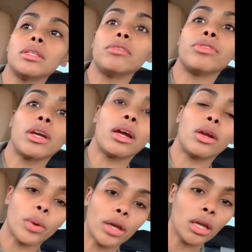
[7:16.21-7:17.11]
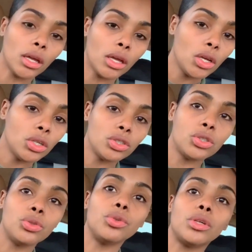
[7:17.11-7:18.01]
then figure out a way
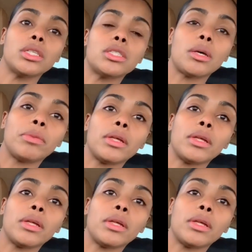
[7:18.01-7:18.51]
to get something